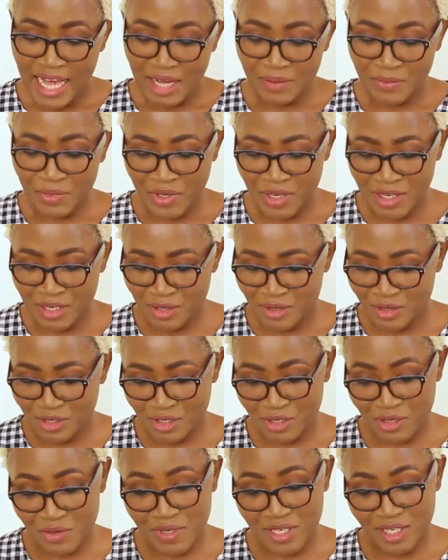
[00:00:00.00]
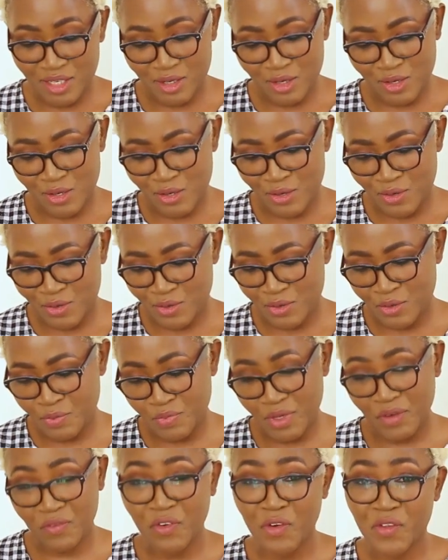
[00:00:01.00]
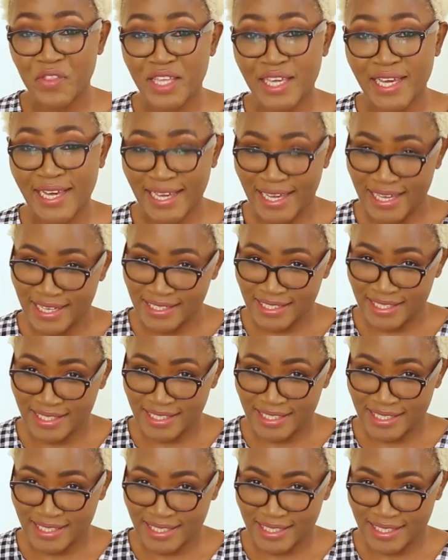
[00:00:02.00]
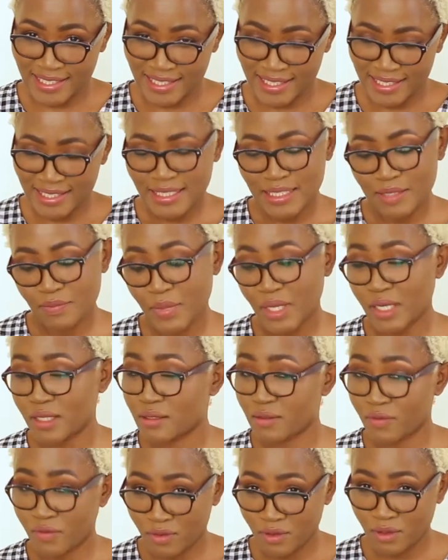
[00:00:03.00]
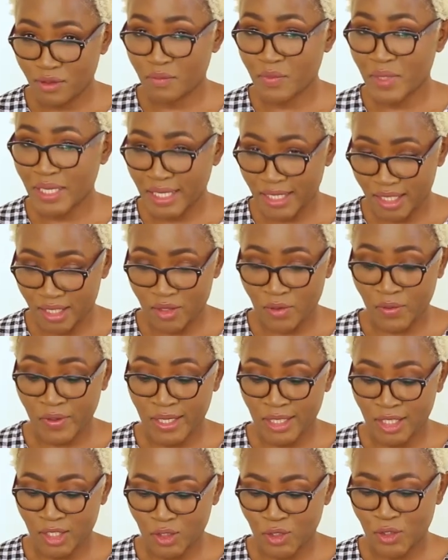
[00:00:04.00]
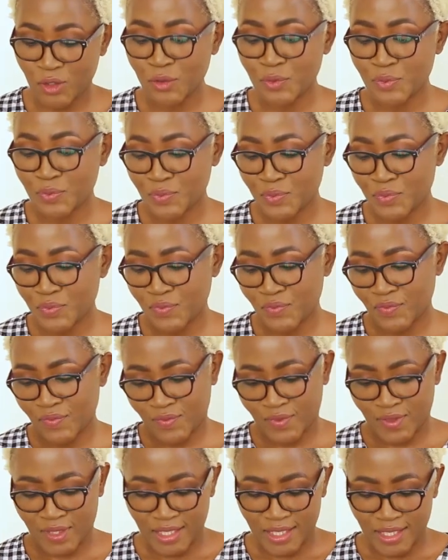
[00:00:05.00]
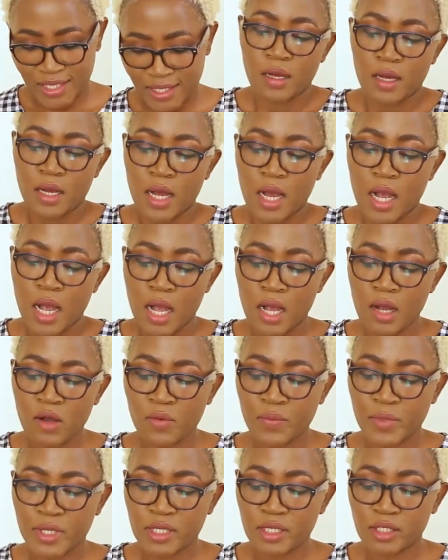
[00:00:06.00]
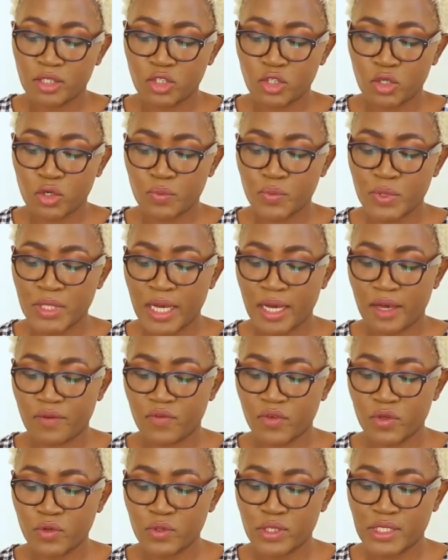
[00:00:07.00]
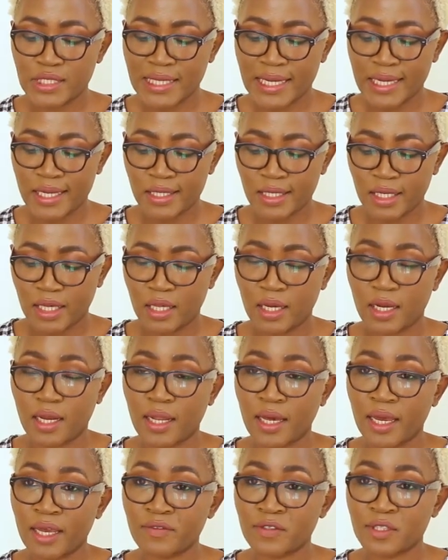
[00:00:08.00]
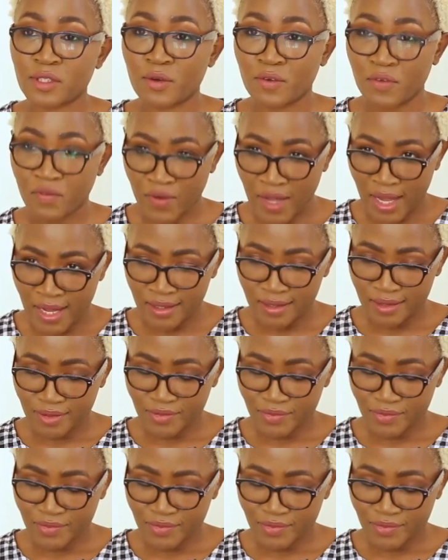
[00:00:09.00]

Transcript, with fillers: I'm going to show it to you before the year ends. But it's full of black and white, you know. How many jobs have you done in life so far?